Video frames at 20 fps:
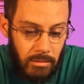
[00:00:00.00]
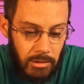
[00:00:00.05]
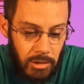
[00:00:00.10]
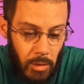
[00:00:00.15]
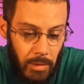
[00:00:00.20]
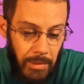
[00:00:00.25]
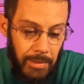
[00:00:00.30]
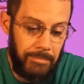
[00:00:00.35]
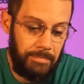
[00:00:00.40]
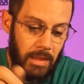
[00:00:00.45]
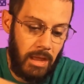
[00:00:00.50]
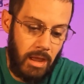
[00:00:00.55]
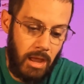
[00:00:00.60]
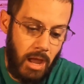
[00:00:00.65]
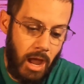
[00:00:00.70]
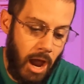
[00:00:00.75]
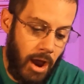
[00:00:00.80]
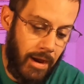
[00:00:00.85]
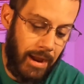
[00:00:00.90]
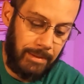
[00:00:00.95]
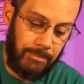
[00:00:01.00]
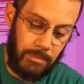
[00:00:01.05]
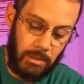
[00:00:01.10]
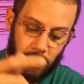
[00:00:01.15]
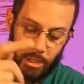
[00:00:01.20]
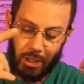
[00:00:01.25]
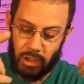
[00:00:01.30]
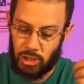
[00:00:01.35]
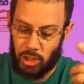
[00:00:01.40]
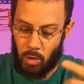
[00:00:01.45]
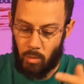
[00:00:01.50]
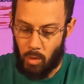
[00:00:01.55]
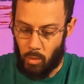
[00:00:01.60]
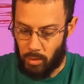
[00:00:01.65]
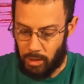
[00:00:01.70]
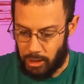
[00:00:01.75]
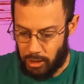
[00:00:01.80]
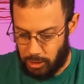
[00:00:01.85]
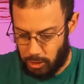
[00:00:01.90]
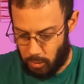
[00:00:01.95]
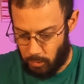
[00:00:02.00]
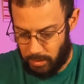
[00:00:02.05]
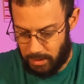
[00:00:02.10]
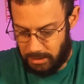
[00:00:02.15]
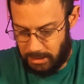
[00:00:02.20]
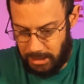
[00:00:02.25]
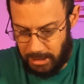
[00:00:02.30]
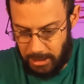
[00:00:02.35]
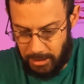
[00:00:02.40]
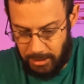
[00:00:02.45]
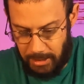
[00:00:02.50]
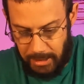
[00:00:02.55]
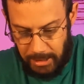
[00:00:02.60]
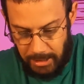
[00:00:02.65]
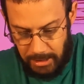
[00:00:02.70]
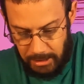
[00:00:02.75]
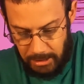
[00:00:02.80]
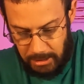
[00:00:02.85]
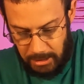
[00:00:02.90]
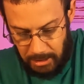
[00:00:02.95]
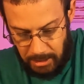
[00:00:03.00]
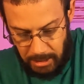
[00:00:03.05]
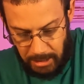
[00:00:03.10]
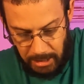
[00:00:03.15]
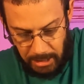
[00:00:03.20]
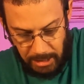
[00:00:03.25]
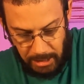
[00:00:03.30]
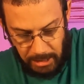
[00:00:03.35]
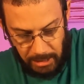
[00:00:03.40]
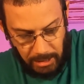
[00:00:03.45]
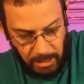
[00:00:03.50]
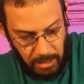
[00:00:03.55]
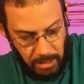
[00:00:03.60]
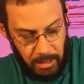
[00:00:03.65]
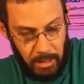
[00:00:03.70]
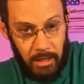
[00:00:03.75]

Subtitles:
So anyway, all right, so what we're gonna do is, here is the